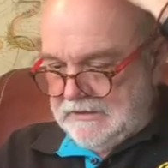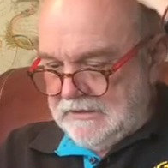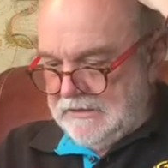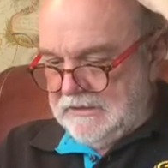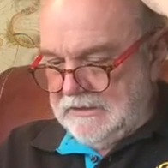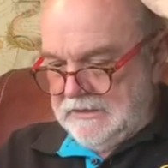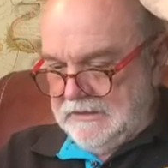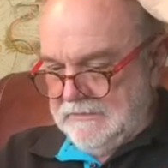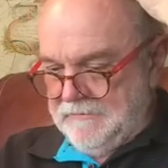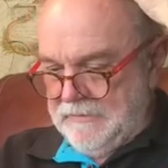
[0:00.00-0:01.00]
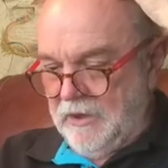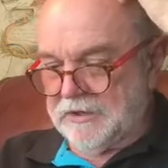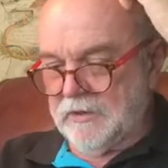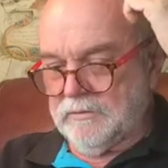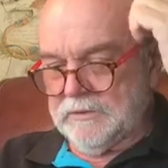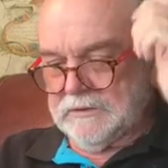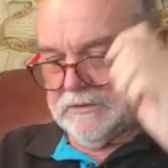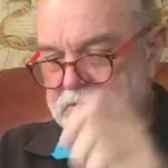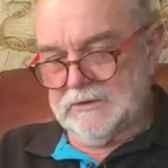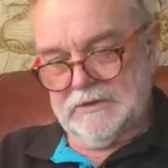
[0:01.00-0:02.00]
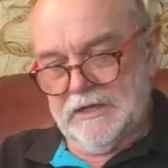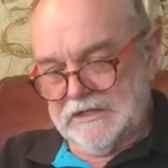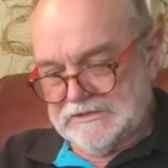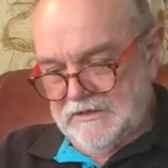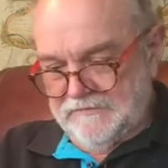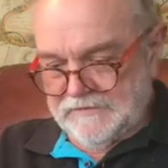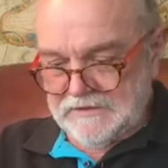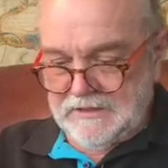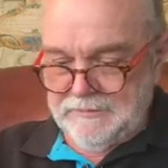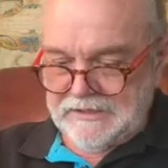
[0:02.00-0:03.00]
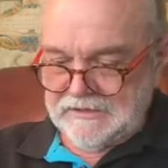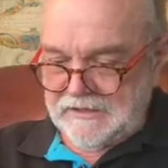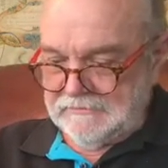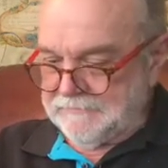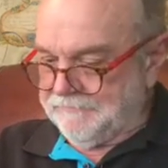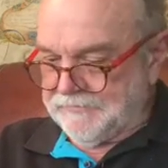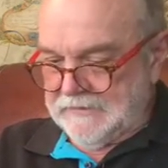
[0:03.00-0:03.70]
I have to come back to that one.